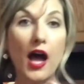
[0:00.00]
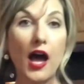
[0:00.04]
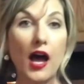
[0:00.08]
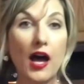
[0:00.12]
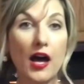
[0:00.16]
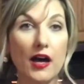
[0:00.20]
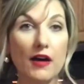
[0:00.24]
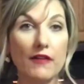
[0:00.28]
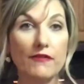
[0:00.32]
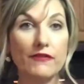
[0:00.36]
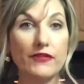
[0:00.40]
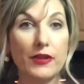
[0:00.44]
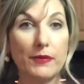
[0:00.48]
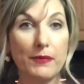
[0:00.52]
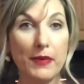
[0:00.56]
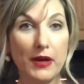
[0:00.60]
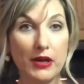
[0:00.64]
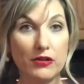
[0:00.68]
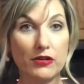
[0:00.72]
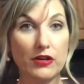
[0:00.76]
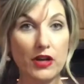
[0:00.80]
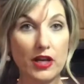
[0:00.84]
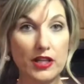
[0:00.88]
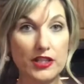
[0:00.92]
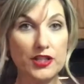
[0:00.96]
of the
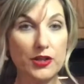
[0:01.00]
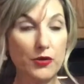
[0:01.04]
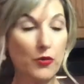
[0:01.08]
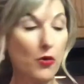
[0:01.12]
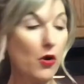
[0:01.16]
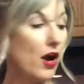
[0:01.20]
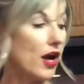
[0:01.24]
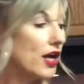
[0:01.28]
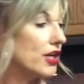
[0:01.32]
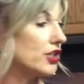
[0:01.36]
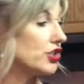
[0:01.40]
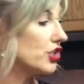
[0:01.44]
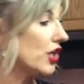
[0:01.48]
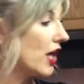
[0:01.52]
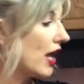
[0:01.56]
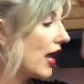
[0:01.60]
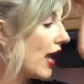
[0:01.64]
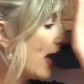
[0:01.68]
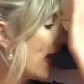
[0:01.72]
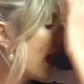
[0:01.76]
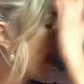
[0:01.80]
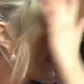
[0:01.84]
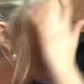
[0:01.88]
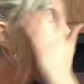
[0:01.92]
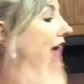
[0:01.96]
butternut squash,
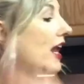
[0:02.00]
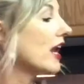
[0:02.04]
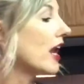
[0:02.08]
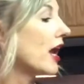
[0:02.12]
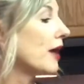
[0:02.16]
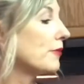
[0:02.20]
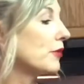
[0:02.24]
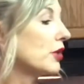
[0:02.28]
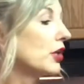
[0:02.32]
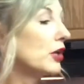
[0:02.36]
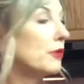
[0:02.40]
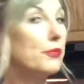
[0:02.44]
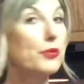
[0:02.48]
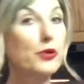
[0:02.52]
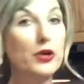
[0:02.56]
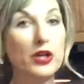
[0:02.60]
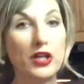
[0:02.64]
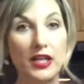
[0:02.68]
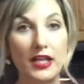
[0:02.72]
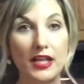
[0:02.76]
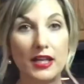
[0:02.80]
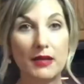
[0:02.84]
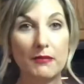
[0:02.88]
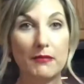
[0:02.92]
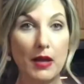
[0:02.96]
and I'm gonna put
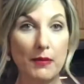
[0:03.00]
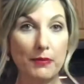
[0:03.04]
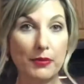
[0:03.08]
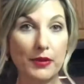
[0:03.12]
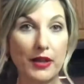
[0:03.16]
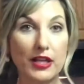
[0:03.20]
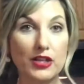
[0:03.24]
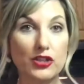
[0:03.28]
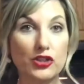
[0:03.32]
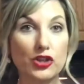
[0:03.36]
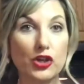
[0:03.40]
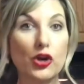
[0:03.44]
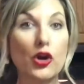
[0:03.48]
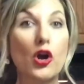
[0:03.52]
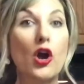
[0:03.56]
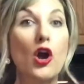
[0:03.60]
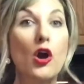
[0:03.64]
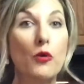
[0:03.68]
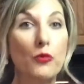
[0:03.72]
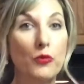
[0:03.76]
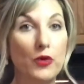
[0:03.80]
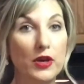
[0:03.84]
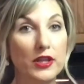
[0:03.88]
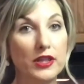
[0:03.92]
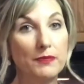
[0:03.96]
it in my blender
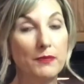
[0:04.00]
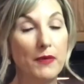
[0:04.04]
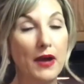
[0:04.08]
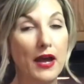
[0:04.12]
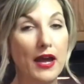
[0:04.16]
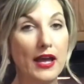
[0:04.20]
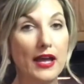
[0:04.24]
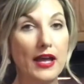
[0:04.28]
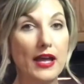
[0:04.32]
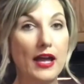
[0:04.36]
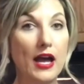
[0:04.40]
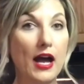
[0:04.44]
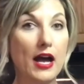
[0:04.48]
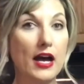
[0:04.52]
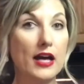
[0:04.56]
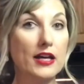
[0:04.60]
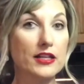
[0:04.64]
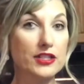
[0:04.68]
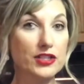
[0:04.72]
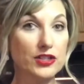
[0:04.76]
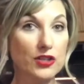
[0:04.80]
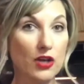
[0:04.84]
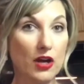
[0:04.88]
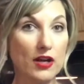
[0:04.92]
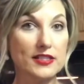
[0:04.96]
with my
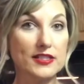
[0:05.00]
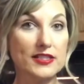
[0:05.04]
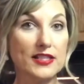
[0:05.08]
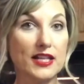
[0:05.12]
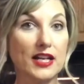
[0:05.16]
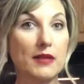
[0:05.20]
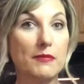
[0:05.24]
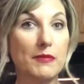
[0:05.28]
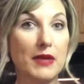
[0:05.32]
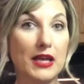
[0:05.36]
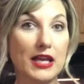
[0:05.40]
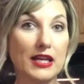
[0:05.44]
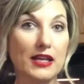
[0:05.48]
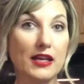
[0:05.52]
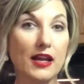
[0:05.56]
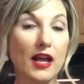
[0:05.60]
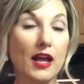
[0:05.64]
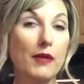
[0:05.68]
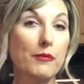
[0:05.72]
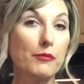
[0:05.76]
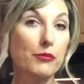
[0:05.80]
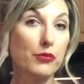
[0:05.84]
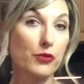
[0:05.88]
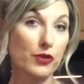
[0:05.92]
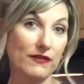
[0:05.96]
sauce that I made
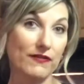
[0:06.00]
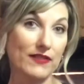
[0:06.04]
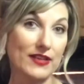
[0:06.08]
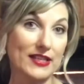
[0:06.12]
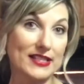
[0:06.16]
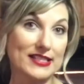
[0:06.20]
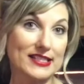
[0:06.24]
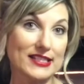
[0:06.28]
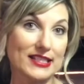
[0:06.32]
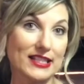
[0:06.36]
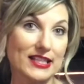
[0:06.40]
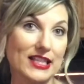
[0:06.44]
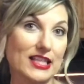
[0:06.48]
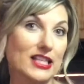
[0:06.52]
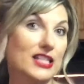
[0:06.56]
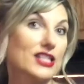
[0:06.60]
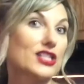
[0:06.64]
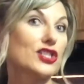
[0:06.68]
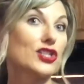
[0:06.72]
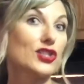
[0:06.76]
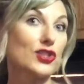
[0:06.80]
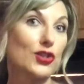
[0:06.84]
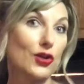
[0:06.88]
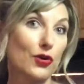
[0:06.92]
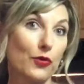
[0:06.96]
previously.
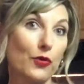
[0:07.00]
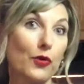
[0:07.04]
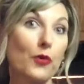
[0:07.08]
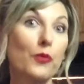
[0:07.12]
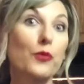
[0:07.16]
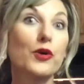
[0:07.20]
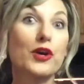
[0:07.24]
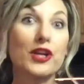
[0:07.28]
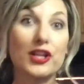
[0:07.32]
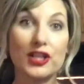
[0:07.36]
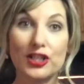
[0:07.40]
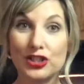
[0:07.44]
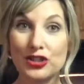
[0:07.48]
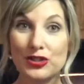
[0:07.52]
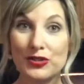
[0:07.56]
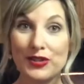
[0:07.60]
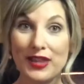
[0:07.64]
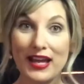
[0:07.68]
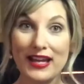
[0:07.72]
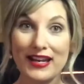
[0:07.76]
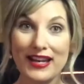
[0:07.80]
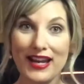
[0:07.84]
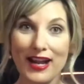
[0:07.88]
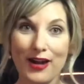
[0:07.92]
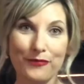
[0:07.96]
So we're gonna do
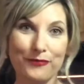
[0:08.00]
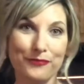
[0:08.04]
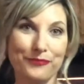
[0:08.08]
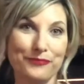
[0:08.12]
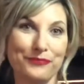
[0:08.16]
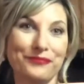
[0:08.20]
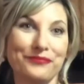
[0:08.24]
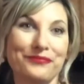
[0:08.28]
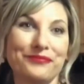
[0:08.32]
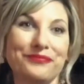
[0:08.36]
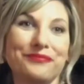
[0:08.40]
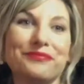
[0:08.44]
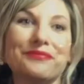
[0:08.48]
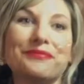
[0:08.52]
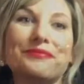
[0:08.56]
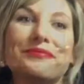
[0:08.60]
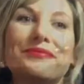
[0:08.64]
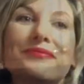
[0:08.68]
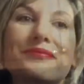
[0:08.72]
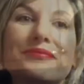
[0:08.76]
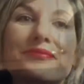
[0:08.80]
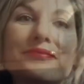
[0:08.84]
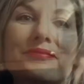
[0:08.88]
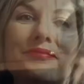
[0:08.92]
that now. Okay,